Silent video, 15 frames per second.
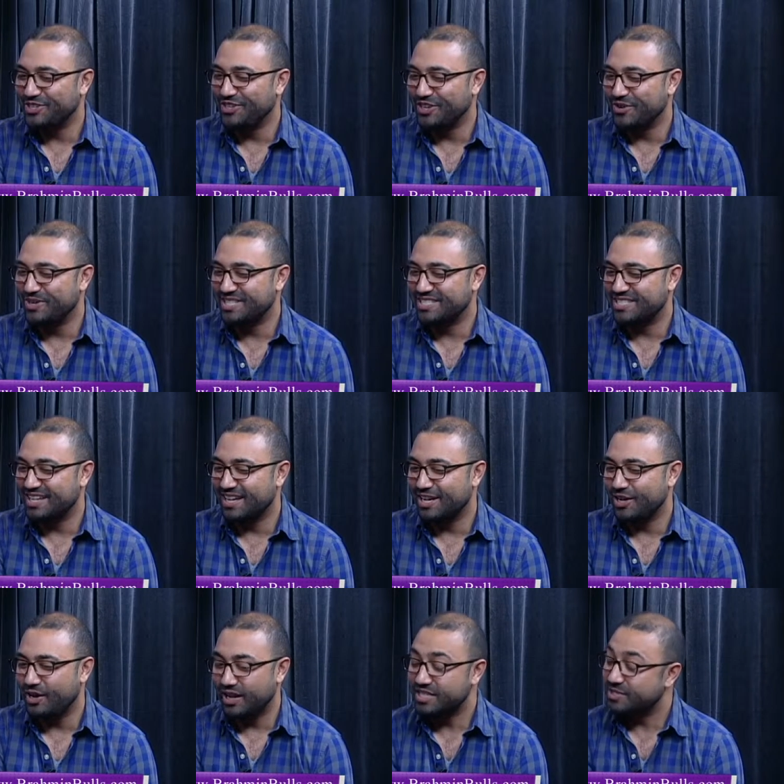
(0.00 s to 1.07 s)
you know, it's,
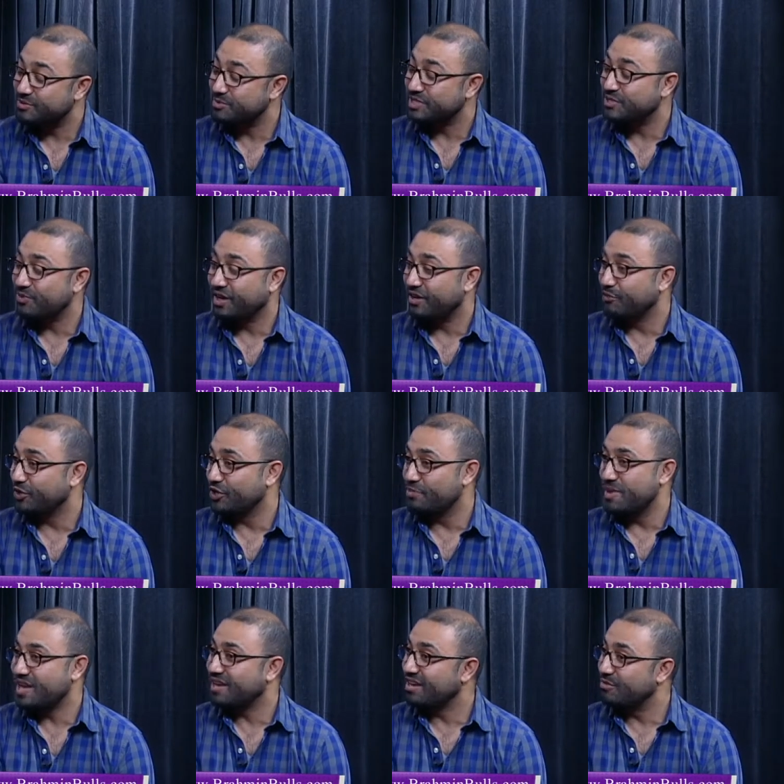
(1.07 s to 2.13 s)
uh, especially when
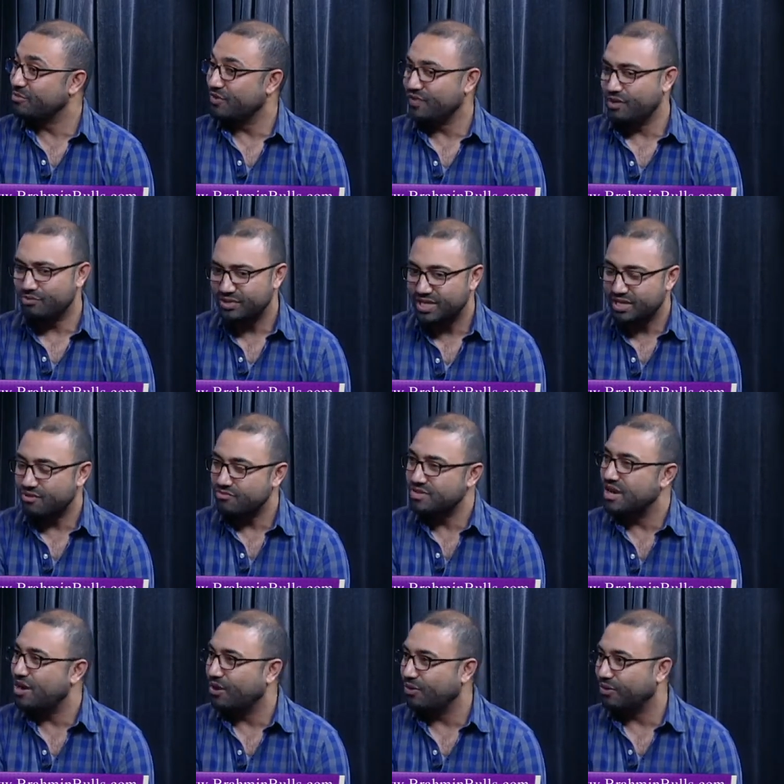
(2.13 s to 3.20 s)
you're making a movie movie, you really don't
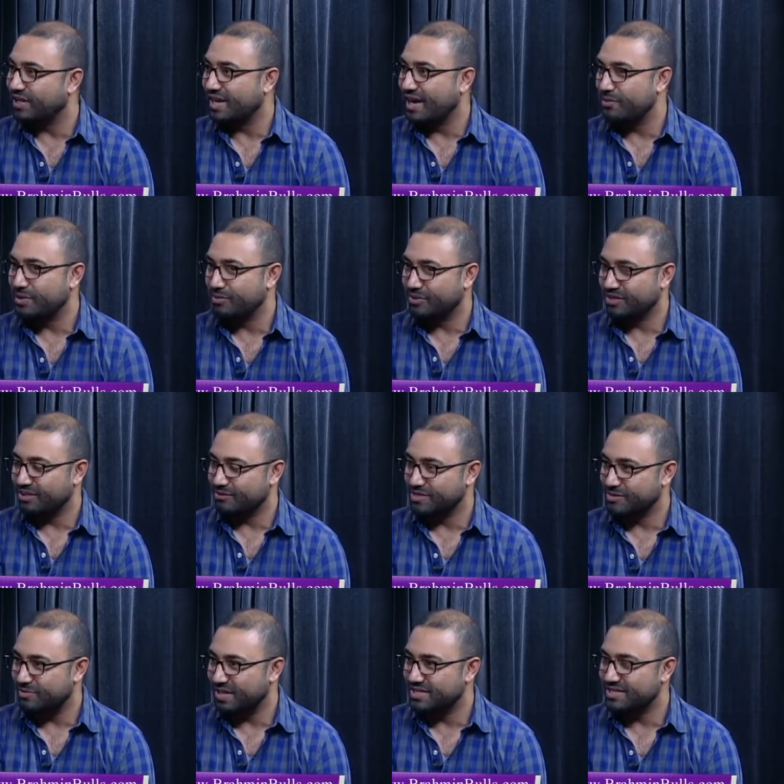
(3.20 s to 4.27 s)
know like how people are going to
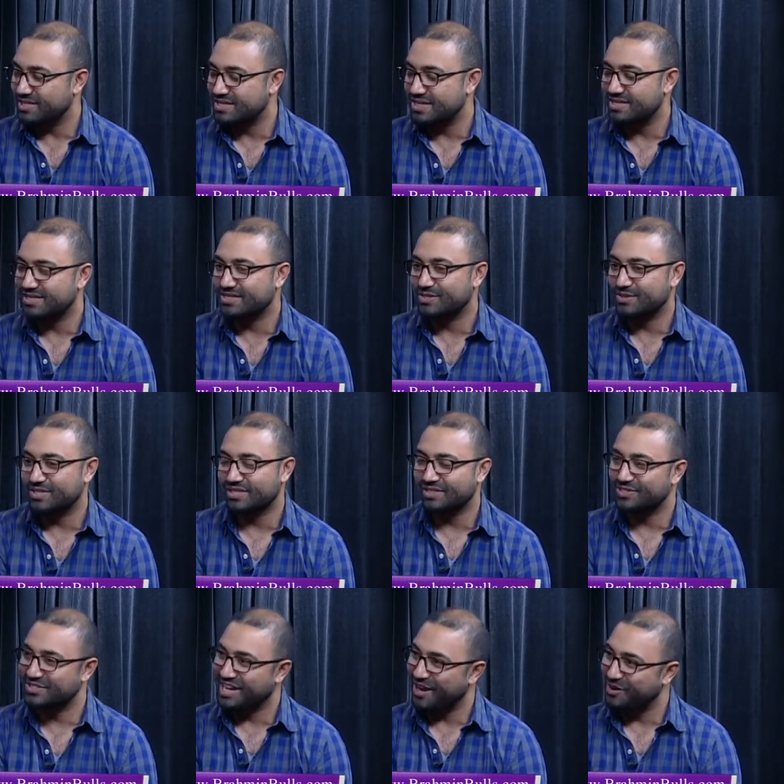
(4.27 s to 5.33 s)
respond to things, and so right. it's a
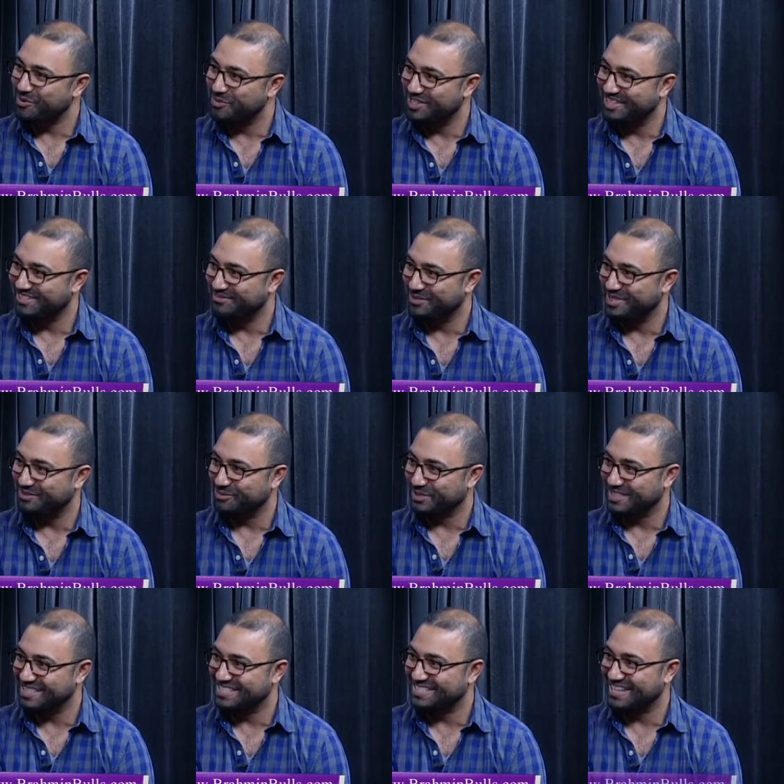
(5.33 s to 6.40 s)
little scary when you when you
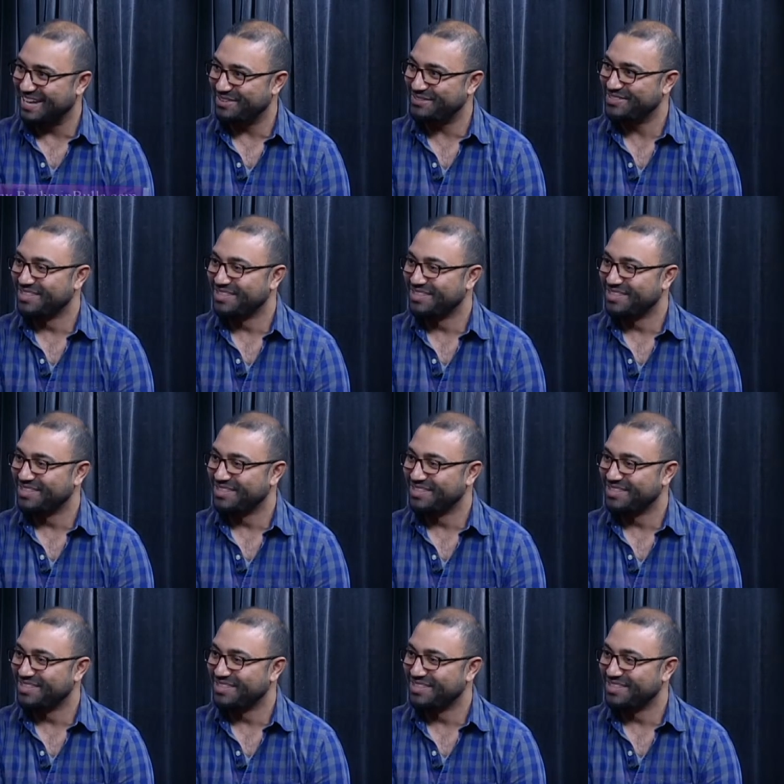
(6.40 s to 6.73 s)
release it out.